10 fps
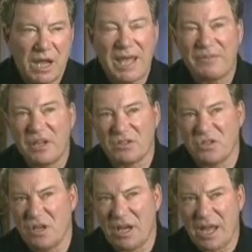a half a
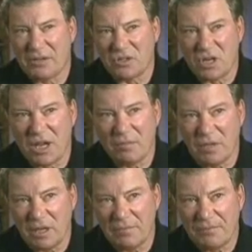dozen young actors
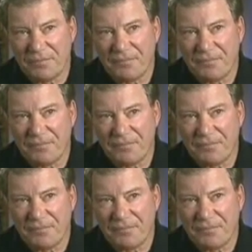like me,